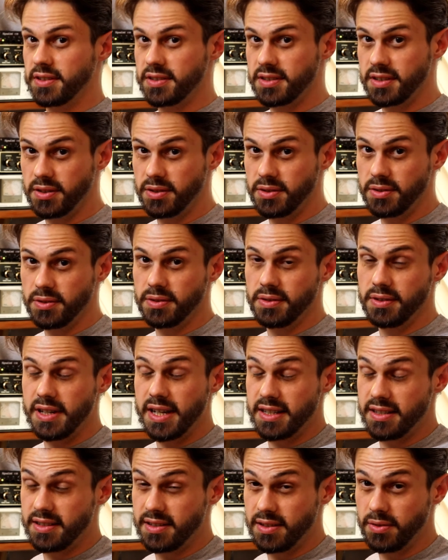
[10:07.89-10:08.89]
So
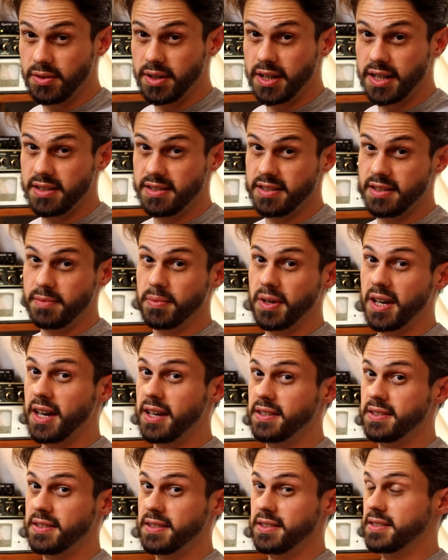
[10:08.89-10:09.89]
let's look at some
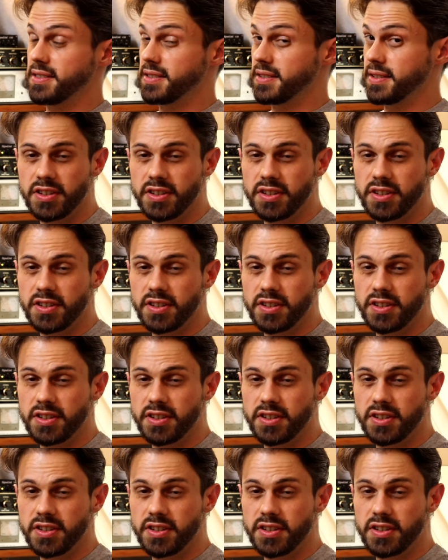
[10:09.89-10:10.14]
cases.